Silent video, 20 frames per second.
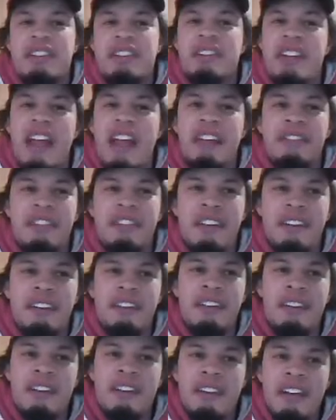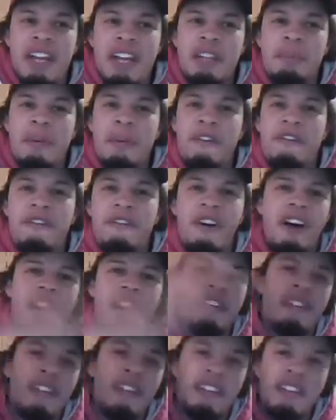Nathan. It's been
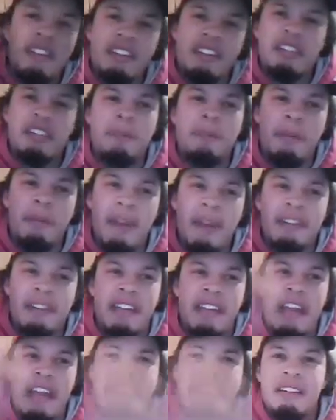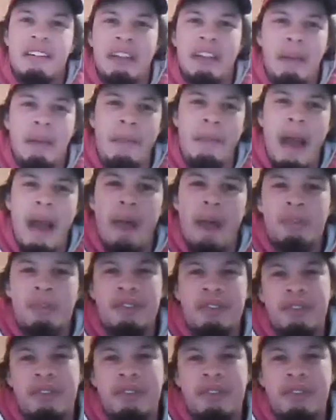fun, and this has been my take. I'm out.